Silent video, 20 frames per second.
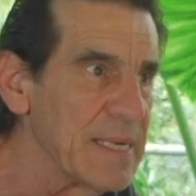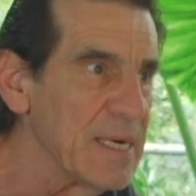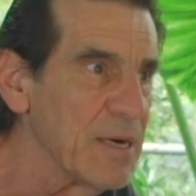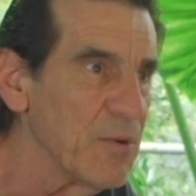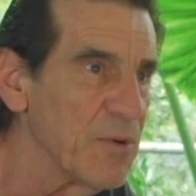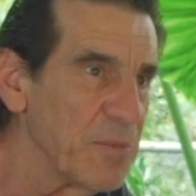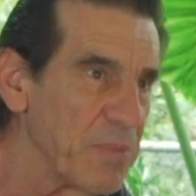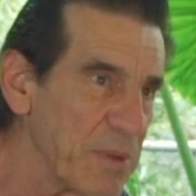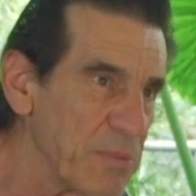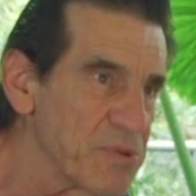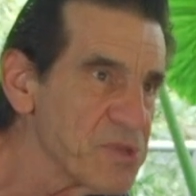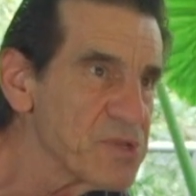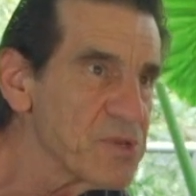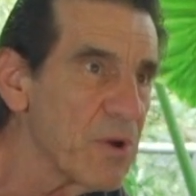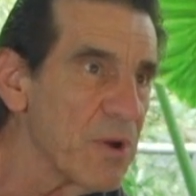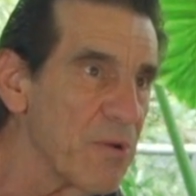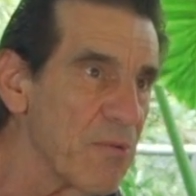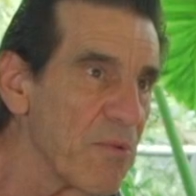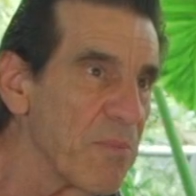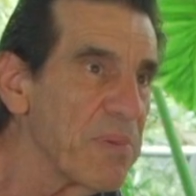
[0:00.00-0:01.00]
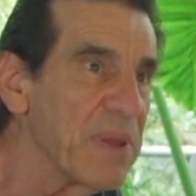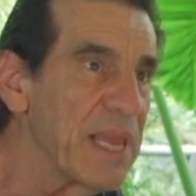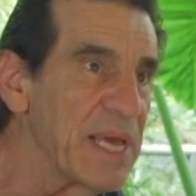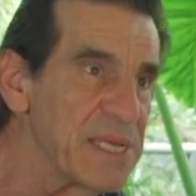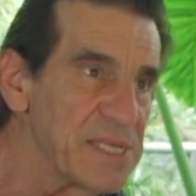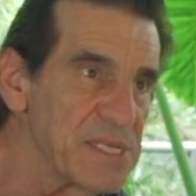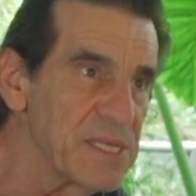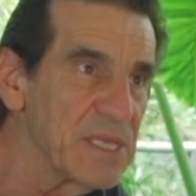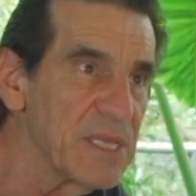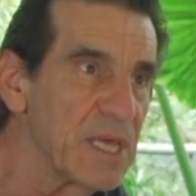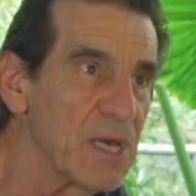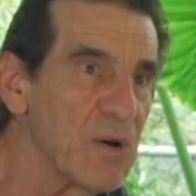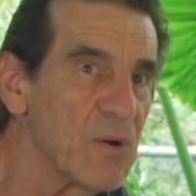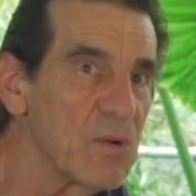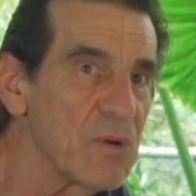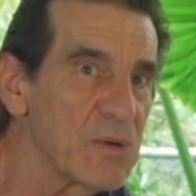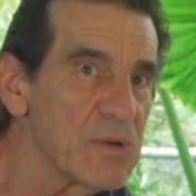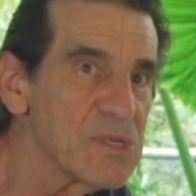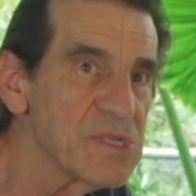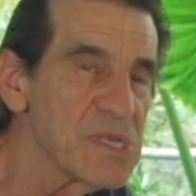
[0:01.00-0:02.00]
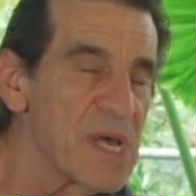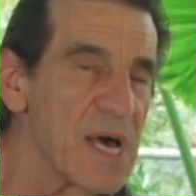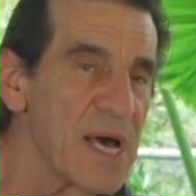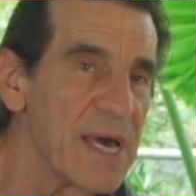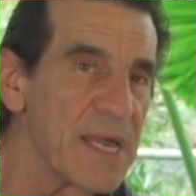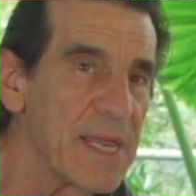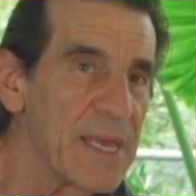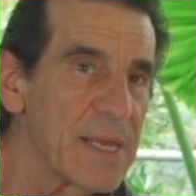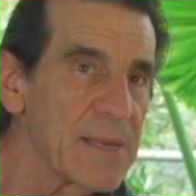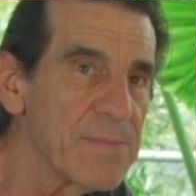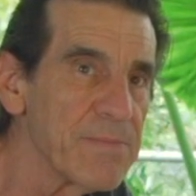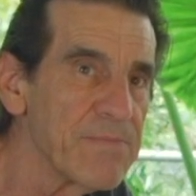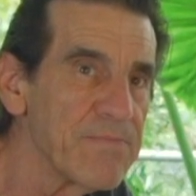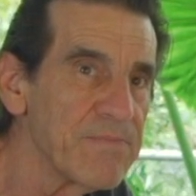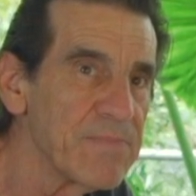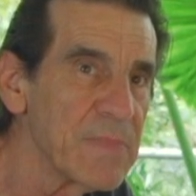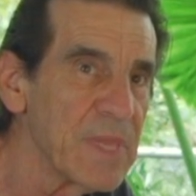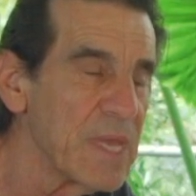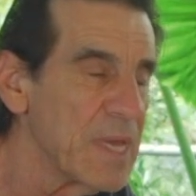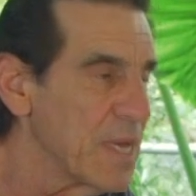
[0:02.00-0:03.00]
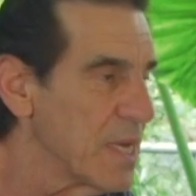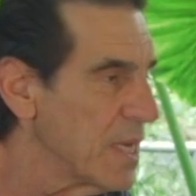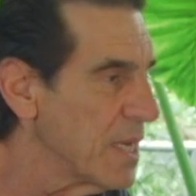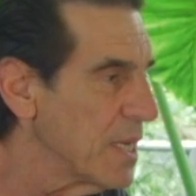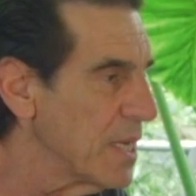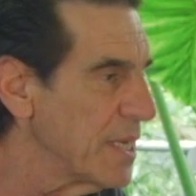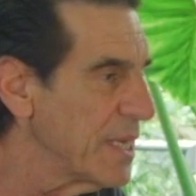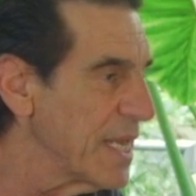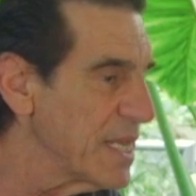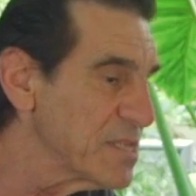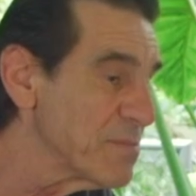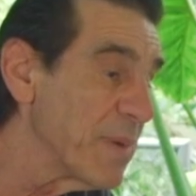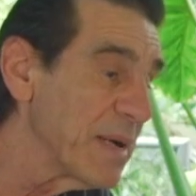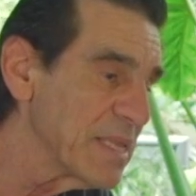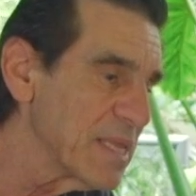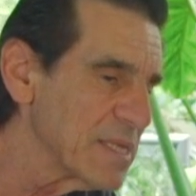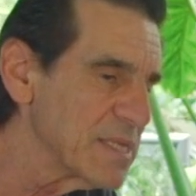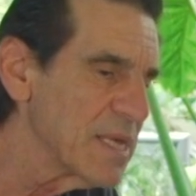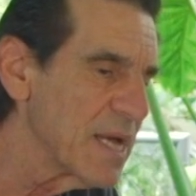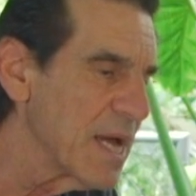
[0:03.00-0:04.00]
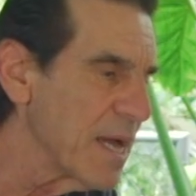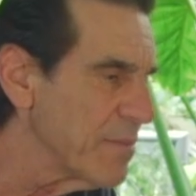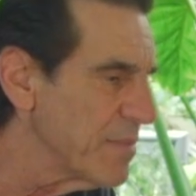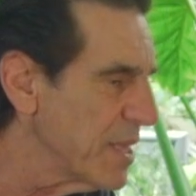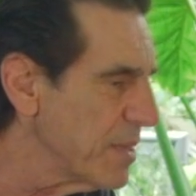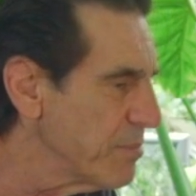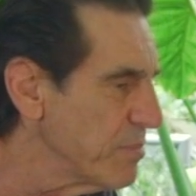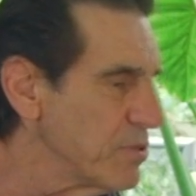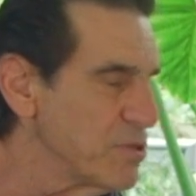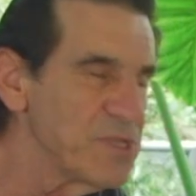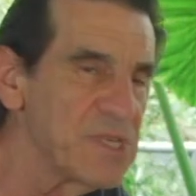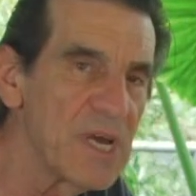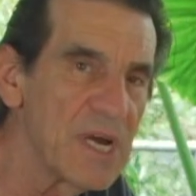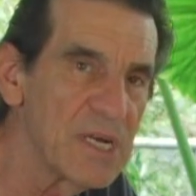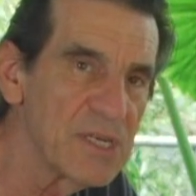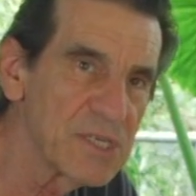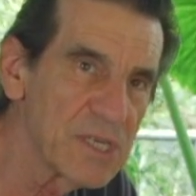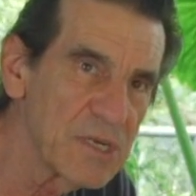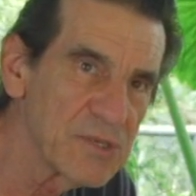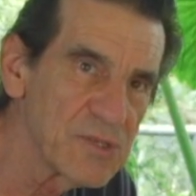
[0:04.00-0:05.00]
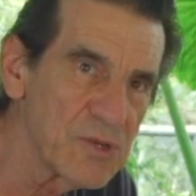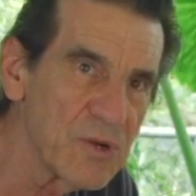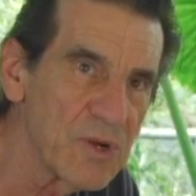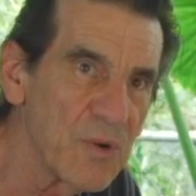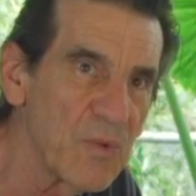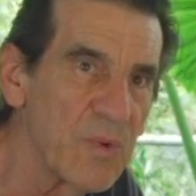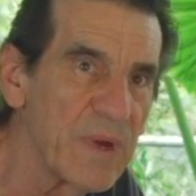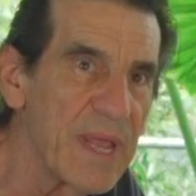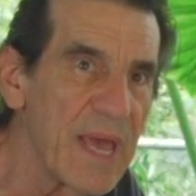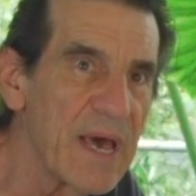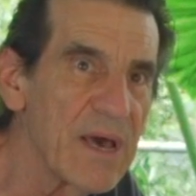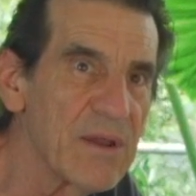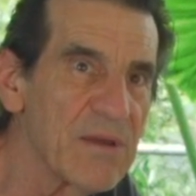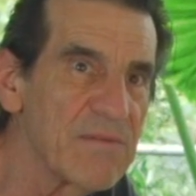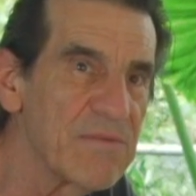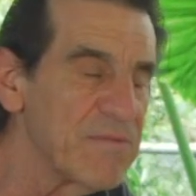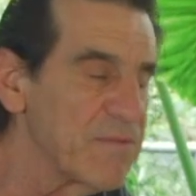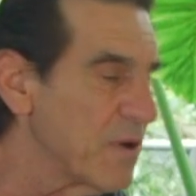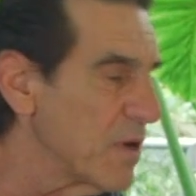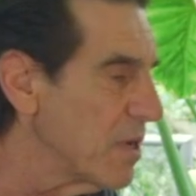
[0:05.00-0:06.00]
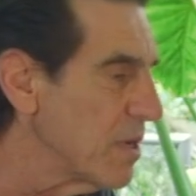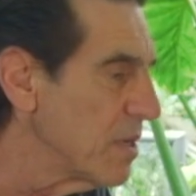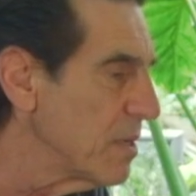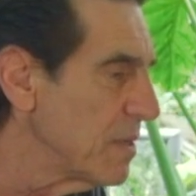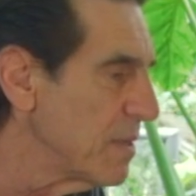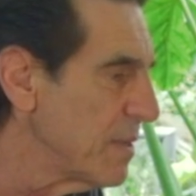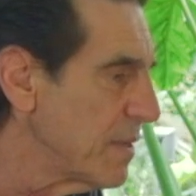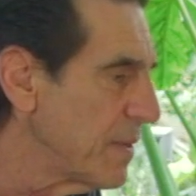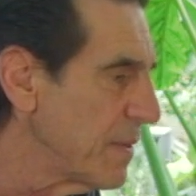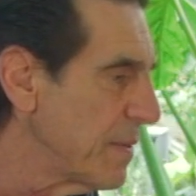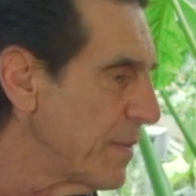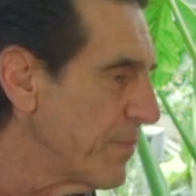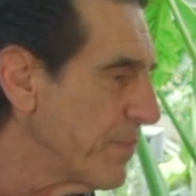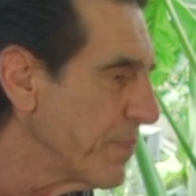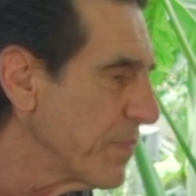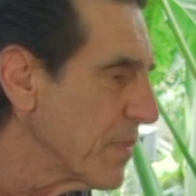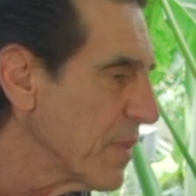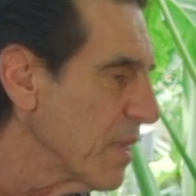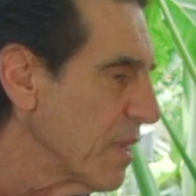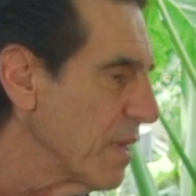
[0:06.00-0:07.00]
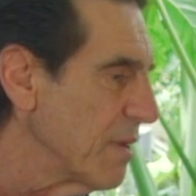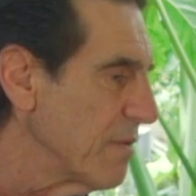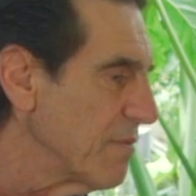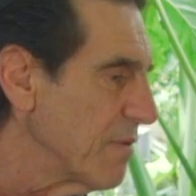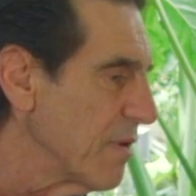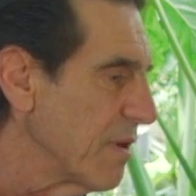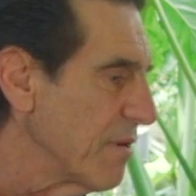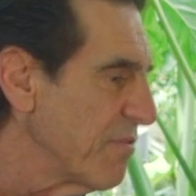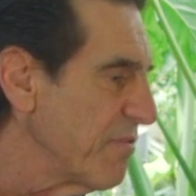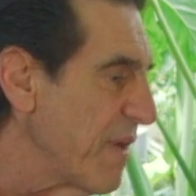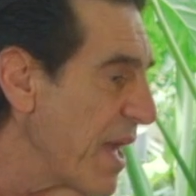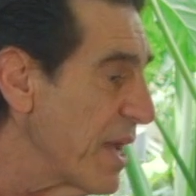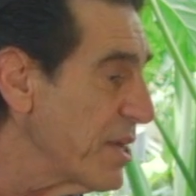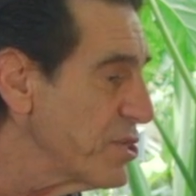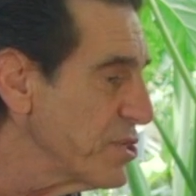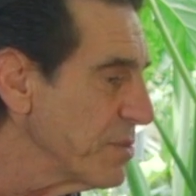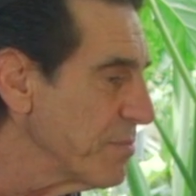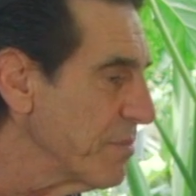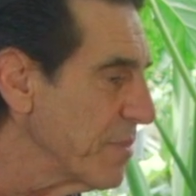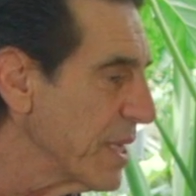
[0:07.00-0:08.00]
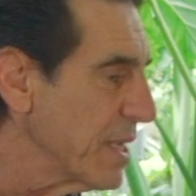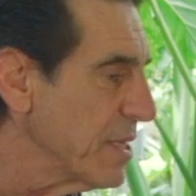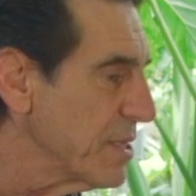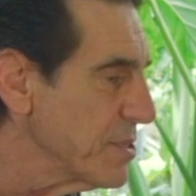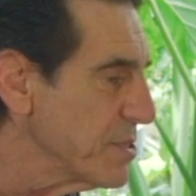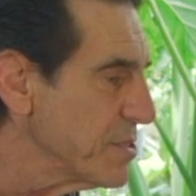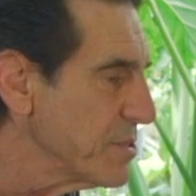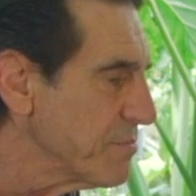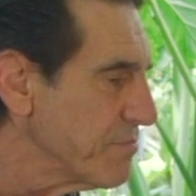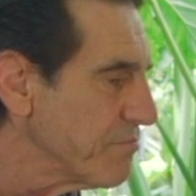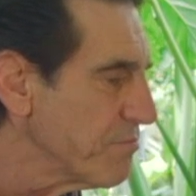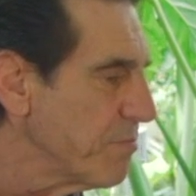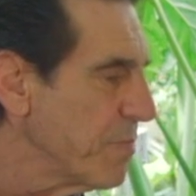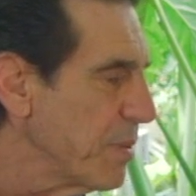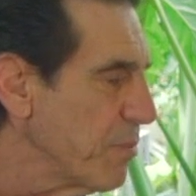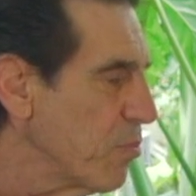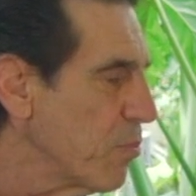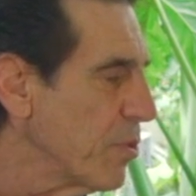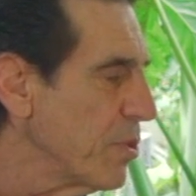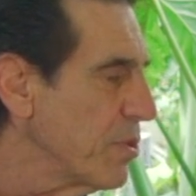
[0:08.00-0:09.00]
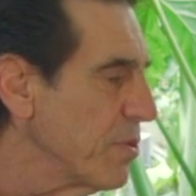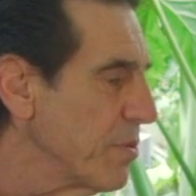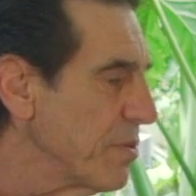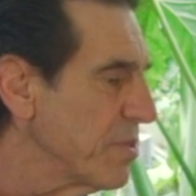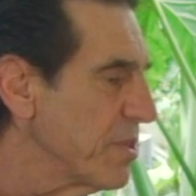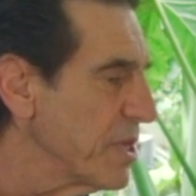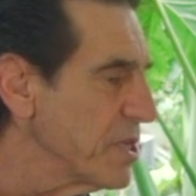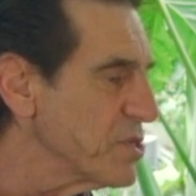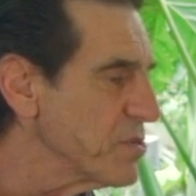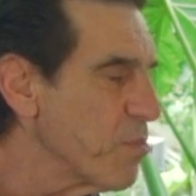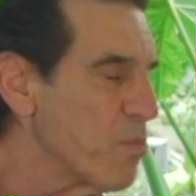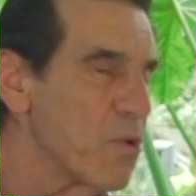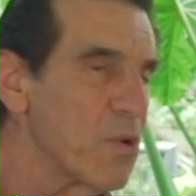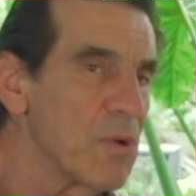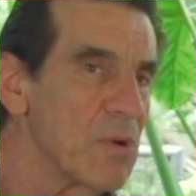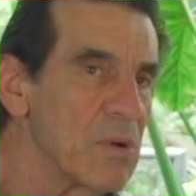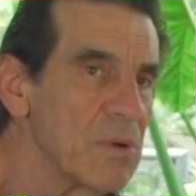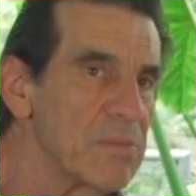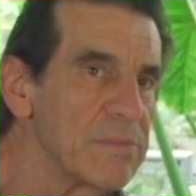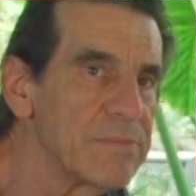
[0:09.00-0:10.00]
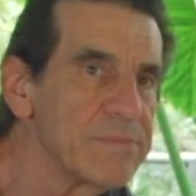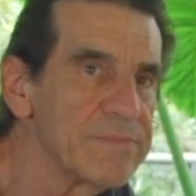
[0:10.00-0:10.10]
when people started replacing the older siding. And that's about the time that bousillage sort of went out of fashion, because people were doing things more